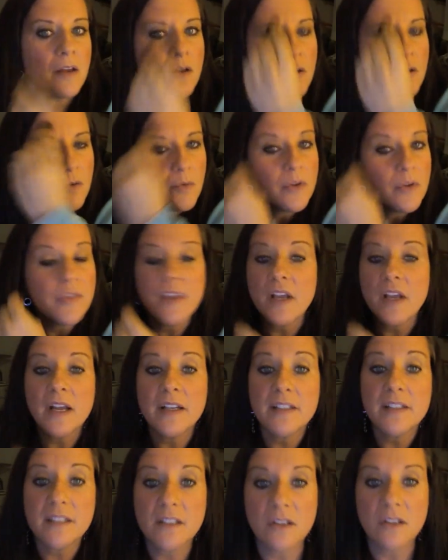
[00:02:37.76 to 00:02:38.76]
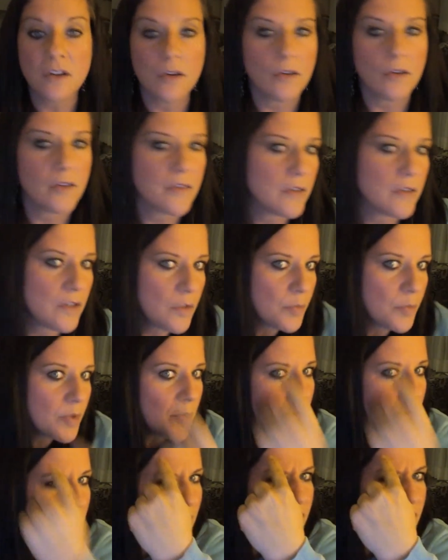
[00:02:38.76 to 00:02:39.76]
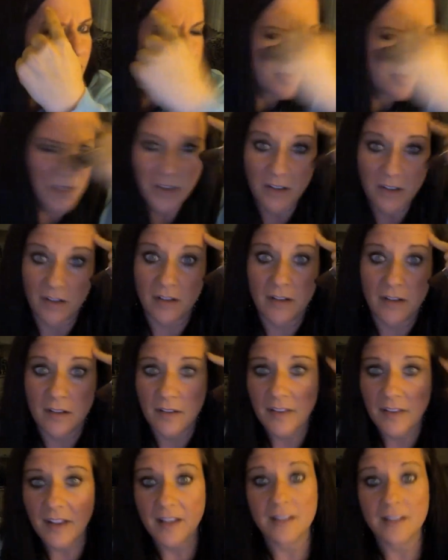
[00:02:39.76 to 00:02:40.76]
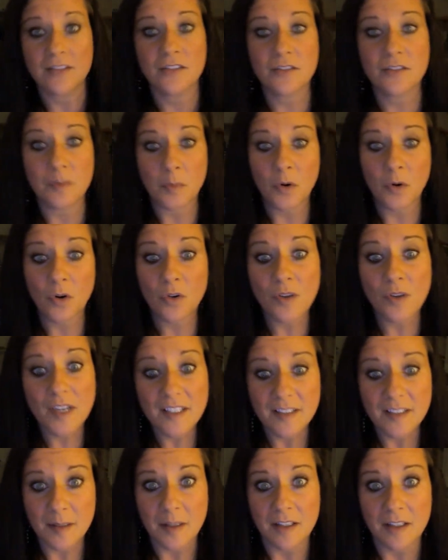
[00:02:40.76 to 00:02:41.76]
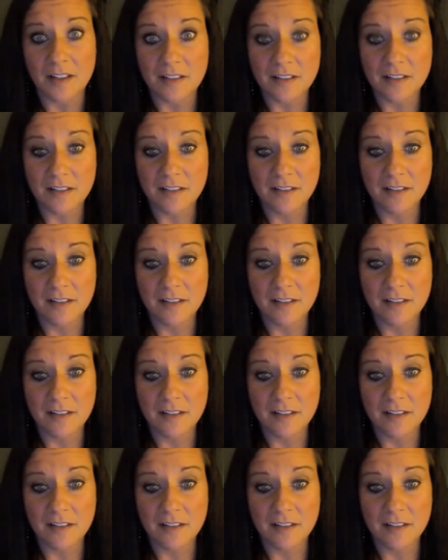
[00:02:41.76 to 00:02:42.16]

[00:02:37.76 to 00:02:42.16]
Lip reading: One thing I didn't know is that you put blush up here. That is some craziness.